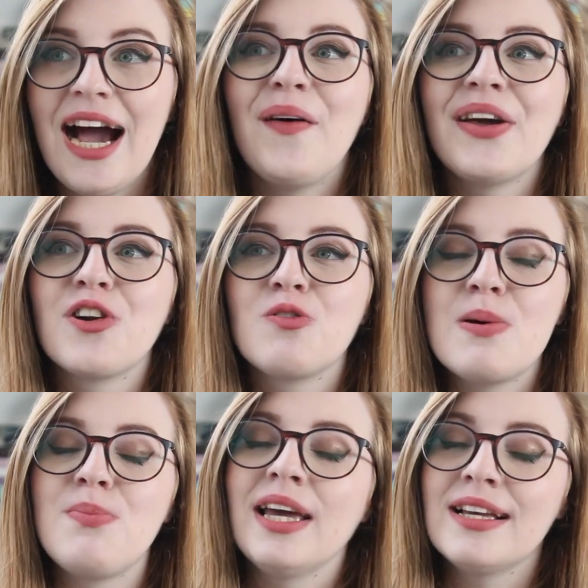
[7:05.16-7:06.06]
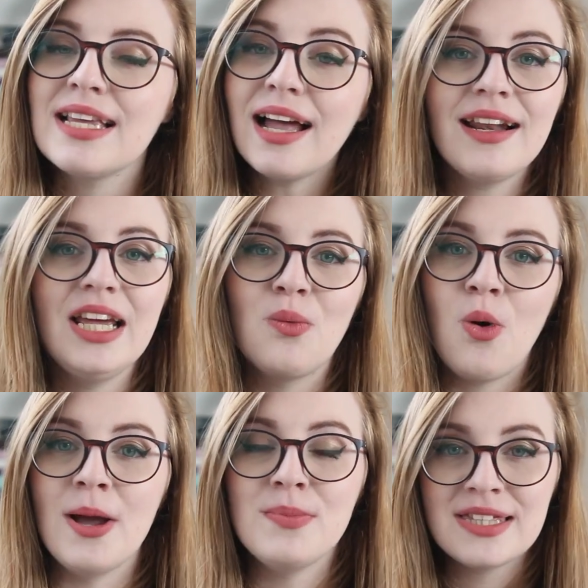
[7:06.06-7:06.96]
now I can remember exactly
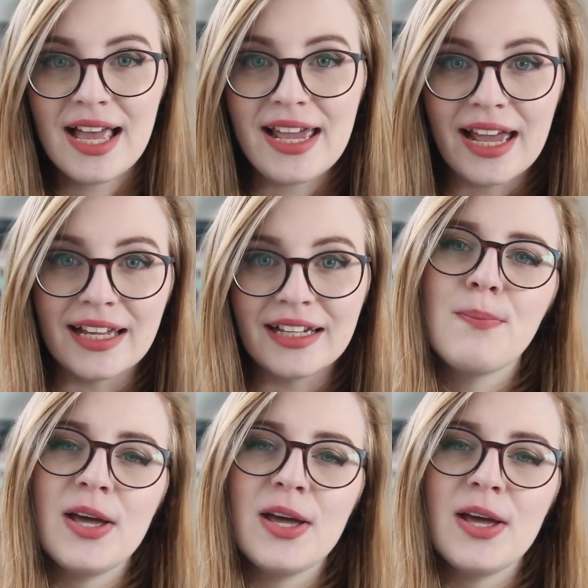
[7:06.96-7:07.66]
what I'm saying.